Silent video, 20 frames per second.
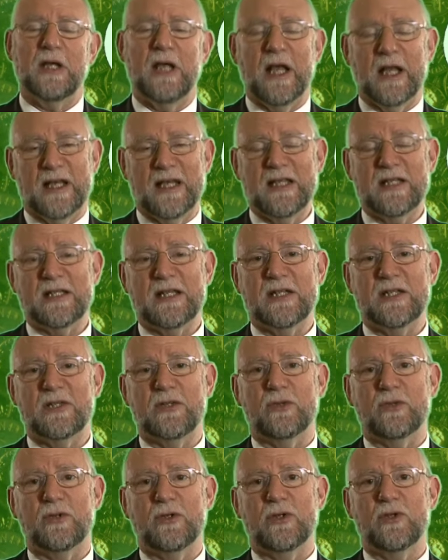a list is
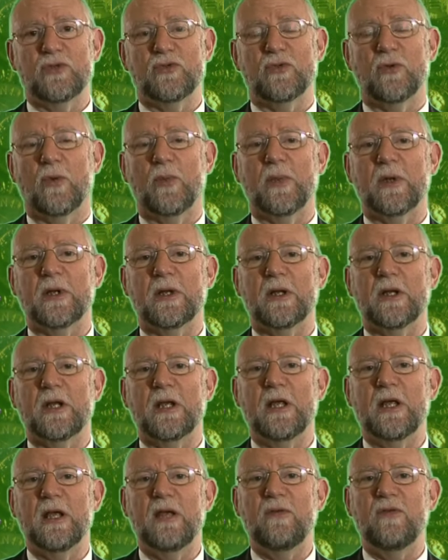still useful, but
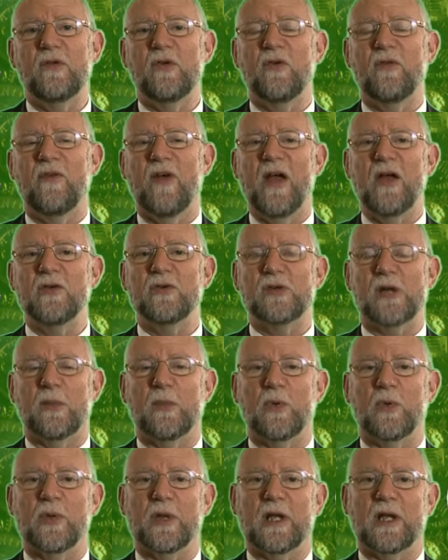if you found
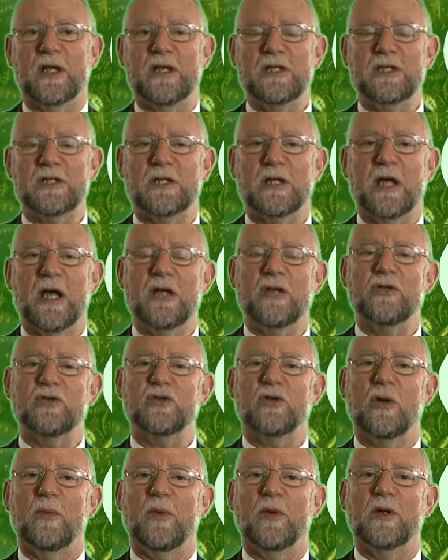trouble with a list and you
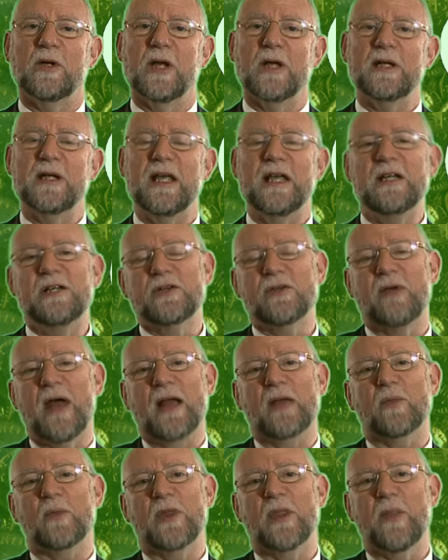shop online,
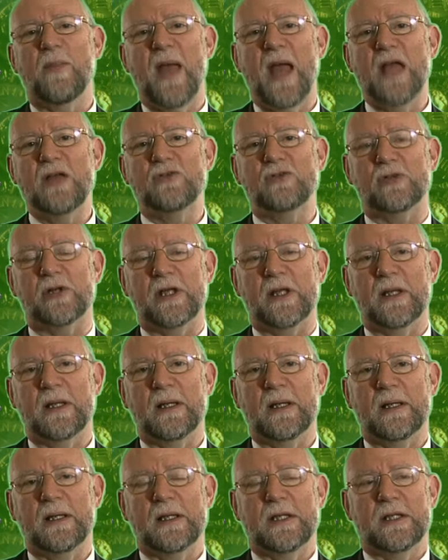interact with the pantry.
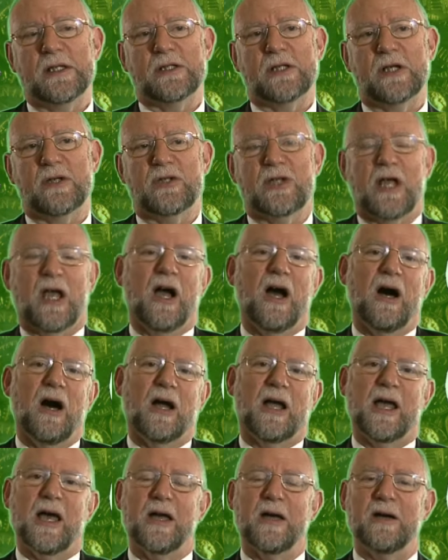So say, oh,
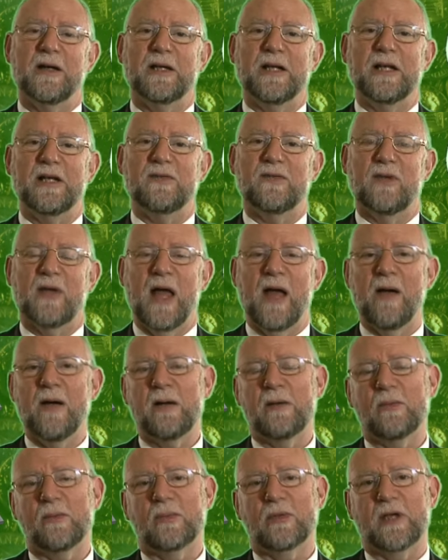okay, I need
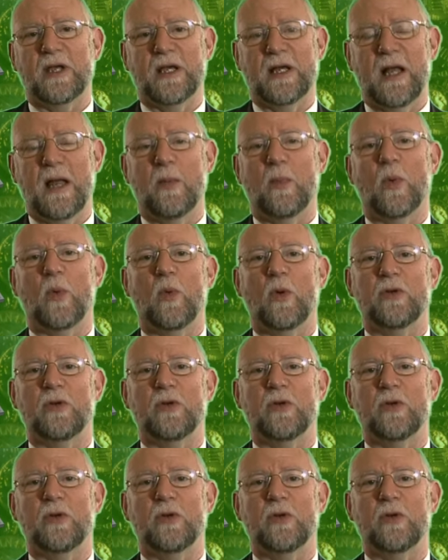flour, get up,